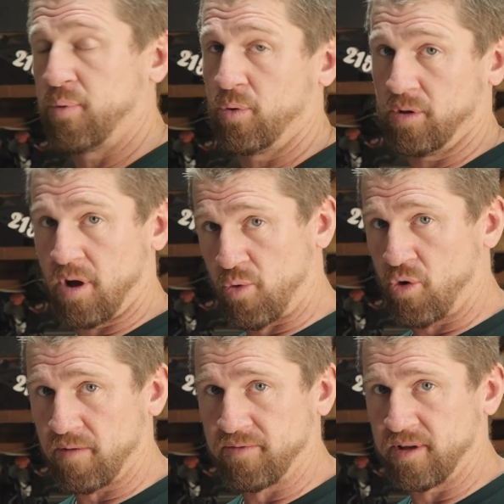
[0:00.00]
pulled a lot
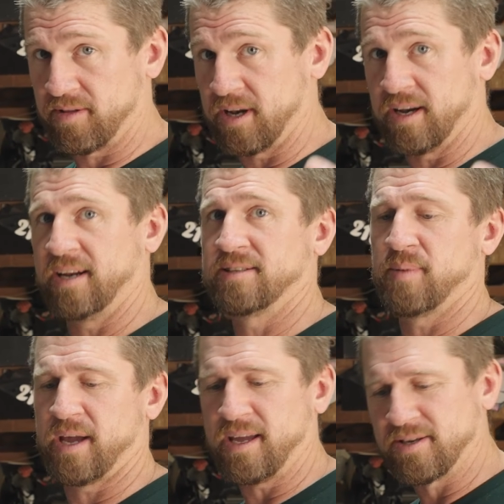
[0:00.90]
more off it than needed to be.